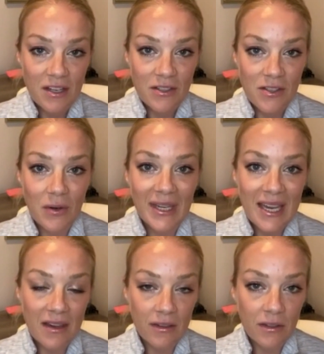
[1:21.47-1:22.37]
So a
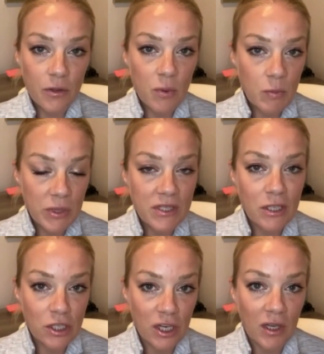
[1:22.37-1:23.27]
Canalith
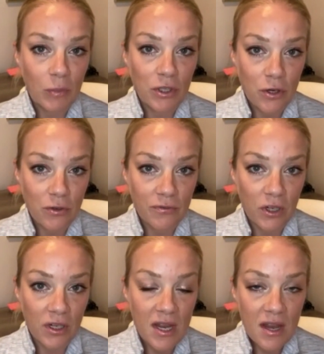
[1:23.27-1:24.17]
Repositioning
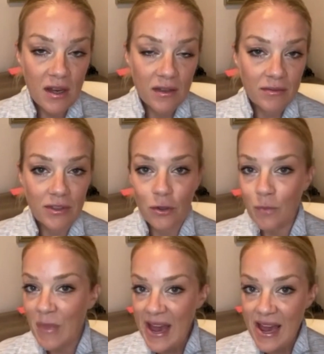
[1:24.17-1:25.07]
maneuver, you
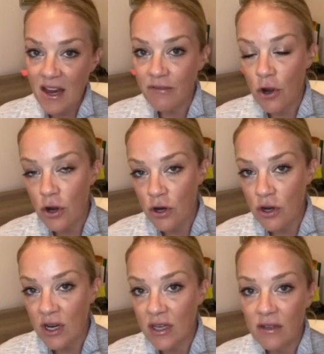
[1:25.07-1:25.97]
may have
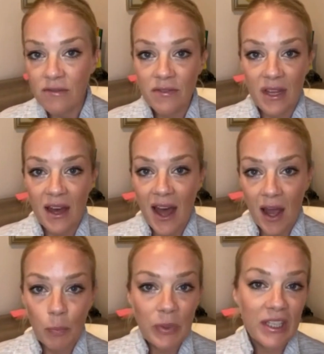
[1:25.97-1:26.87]
heard of the
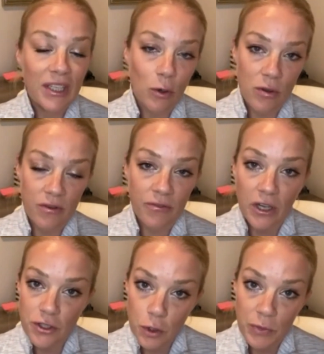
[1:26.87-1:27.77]
Epley or the
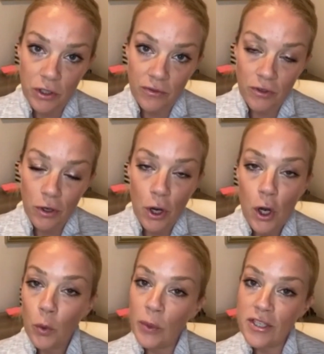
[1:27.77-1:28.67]
Foster maneuver,
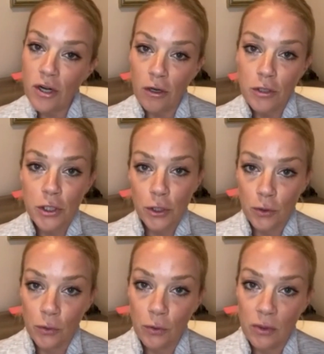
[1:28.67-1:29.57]
which are
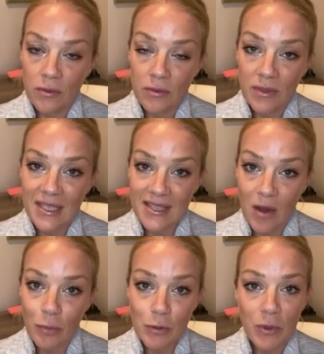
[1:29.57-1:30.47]
two
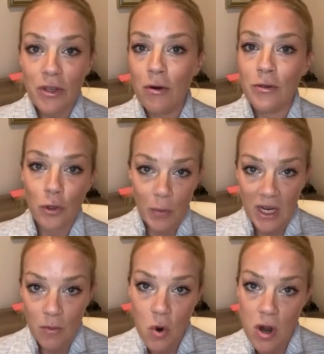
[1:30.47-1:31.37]
examples, but there are so
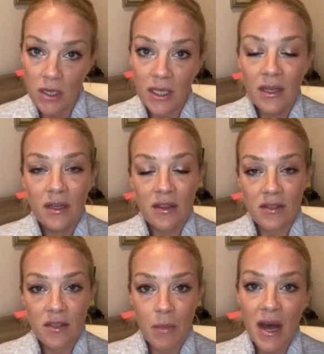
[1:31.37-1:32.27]
many more. The
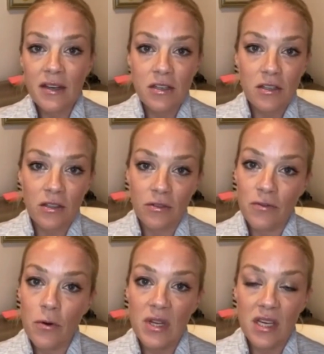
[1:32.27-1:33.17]
Semont,
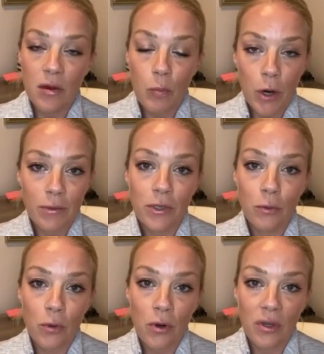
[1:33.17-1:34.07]
Gaffoni, Barbecue
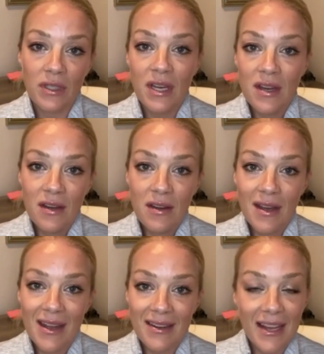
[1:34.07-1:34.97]
Roll,
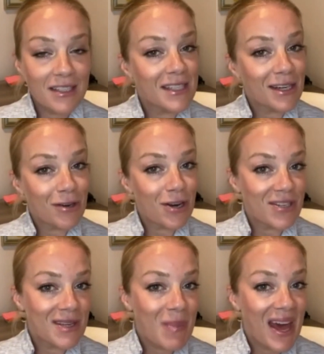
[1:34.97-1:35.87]
and Anterior
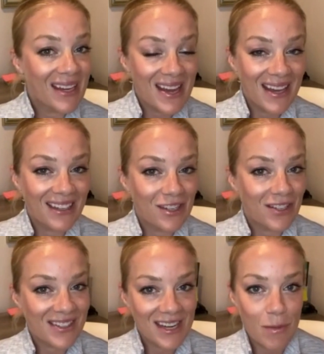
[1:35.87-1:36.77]
Deep Head Hang,
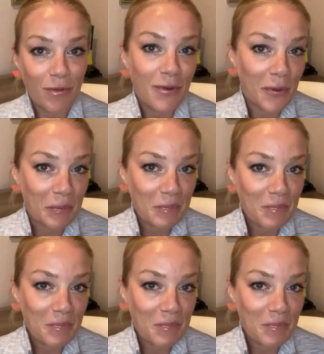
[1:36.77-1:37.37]
just to name a few.